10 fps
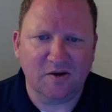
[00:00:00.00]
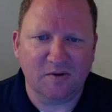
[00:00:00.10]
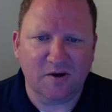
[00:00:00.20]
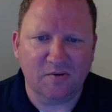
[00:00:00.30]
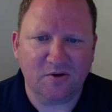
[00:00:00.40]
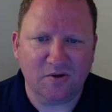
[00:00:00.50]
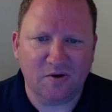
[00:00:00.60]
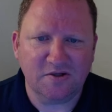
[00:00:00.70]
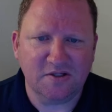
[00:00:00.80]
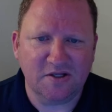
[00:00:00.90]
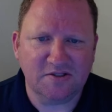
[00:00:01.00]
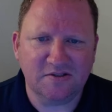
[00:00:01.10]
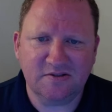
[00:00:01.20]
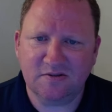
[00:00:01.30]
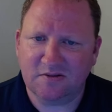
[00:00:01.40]
There we go.
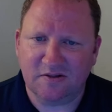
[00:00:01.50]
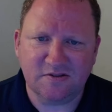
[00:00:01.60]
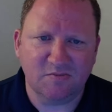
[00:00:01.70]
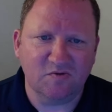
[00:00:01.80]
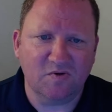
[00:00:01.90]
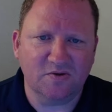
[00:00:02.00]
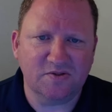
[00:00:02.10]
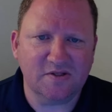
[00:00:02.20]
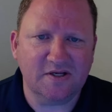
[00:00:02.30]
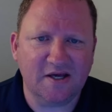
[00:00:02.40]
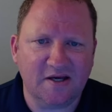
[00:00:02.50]
Congratulations. Let's move on to the